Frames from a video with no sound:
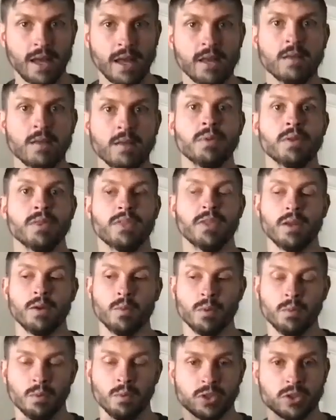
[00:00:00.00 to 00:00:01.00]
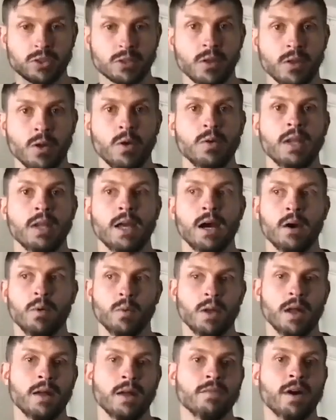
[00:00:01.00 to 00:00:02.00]
that empathy, when we slowed down,
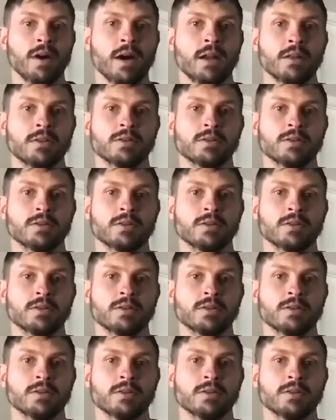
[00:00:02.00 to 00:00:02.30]
when I invited